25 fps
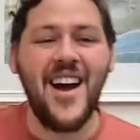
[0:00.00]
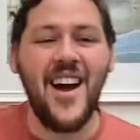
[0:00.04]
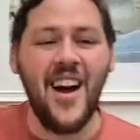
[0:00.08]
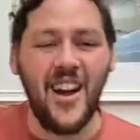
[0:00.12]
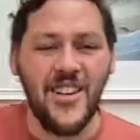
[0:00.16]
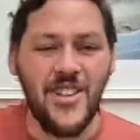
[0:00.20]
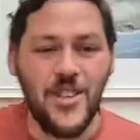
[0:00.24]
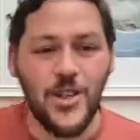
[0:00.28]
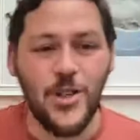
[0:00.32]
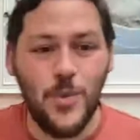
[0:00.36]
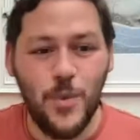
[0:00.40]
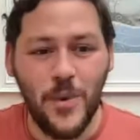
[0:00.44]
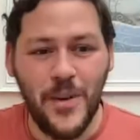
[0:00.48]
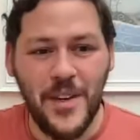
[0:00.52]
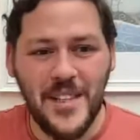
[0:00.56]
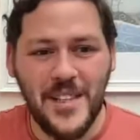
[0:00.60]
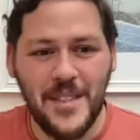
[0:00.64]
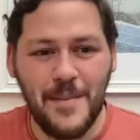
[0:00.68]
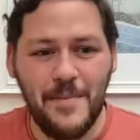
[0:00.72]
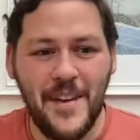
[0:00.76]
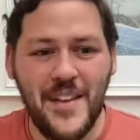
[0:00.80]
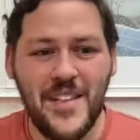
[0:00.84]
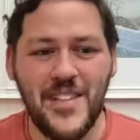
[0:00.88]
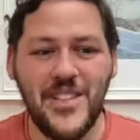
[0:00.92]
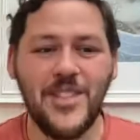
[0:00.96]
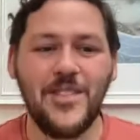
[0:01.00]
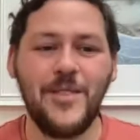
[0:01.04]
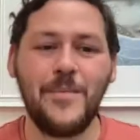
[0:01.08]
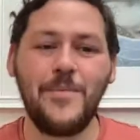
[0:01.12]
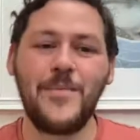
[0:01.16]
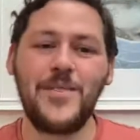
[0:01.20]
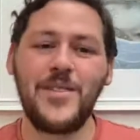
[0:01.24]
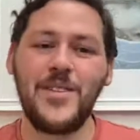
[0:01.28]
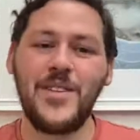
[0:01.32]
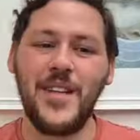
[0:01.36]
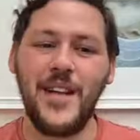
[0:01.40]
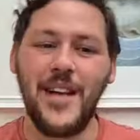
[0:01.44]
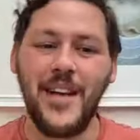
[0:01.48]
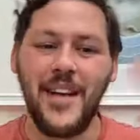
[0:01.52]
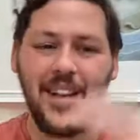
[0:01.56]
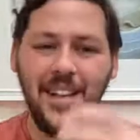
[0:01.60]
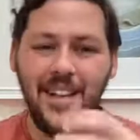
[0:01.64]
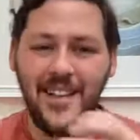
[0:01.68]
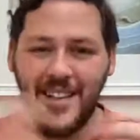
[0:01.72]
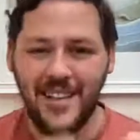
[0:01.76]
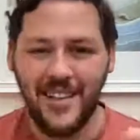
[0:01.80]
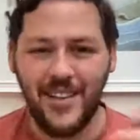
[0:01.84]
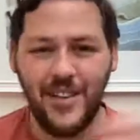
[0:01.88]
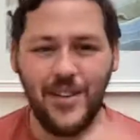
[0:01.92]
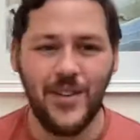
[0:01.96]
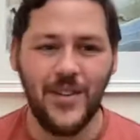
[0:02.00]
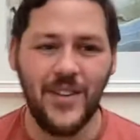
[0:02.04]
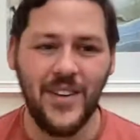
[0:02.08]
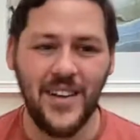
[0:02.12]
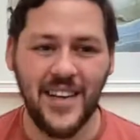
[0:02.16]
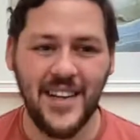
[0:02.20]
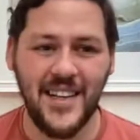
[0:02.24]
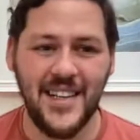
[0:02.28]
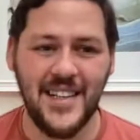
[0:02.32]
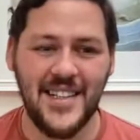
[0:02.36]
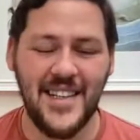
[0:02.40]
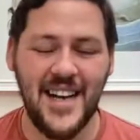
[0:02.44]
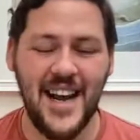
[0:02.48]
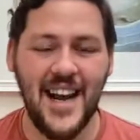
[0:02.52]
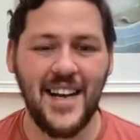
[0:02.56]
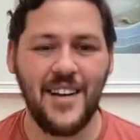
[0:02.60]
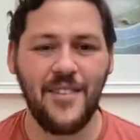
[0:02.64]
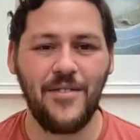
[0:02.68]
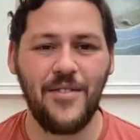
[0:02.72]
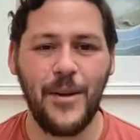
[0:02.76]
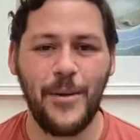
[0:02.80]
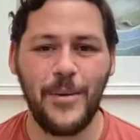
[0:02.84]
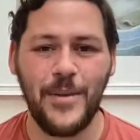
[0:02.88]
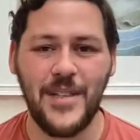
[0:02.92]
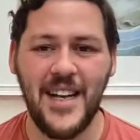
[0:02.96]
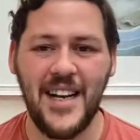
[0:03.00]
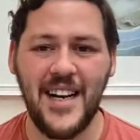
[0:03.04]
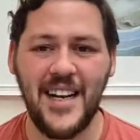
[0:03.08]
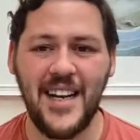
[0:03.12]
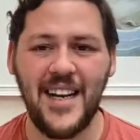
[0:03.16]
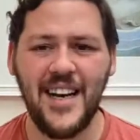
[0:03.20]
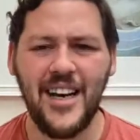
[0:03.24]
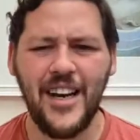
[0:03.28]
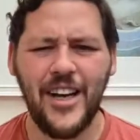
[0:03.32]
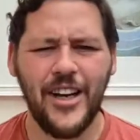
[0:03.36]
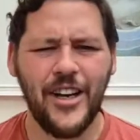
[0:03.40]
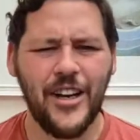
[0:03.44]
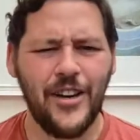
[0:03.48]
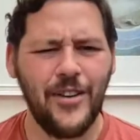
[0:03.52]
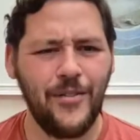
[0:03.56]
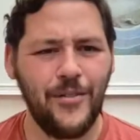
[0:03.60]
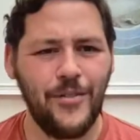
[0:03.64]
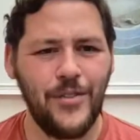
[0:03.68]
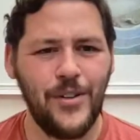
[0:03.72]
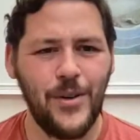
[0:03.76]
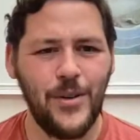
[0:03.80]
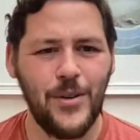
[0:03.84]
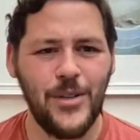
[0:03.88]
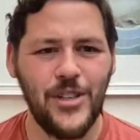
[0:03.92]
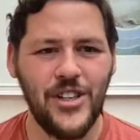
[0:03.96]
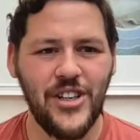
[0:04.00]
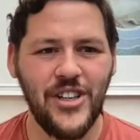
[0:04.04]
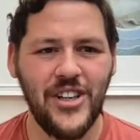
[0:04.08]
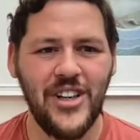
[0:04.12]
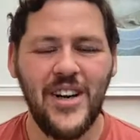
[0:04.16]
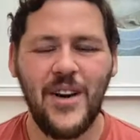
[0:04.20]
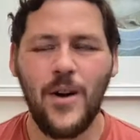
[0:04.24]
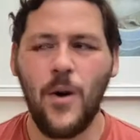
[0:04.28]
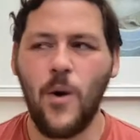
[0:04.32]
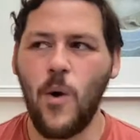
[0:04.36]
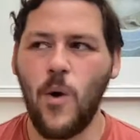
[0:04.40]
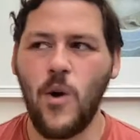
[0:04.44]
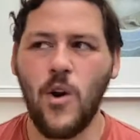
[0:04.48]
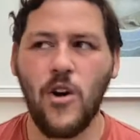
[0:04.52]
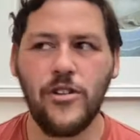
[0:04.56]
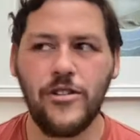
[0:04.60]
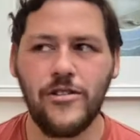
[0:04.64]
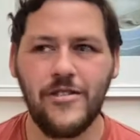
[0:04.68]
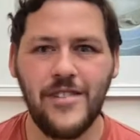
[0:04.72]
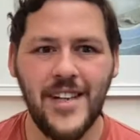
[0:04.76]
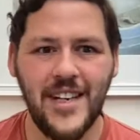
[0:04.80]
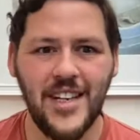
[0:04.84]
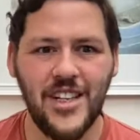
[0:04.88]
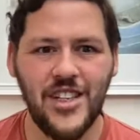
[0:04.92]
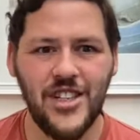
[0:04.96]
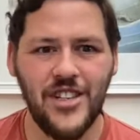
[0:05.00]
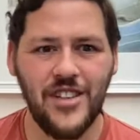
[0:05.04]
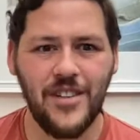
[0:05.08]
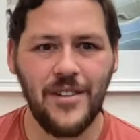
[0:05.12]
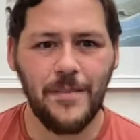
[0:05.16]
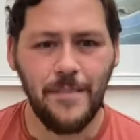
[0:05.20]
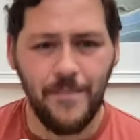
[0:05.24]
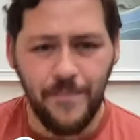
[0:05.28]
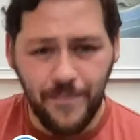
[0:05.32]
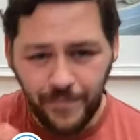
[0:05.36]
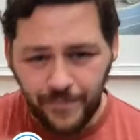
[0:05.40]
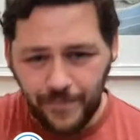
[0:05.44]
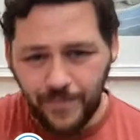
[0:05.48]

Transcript: I just wanted to mention them so that you could understand if there was any confusion or contradiction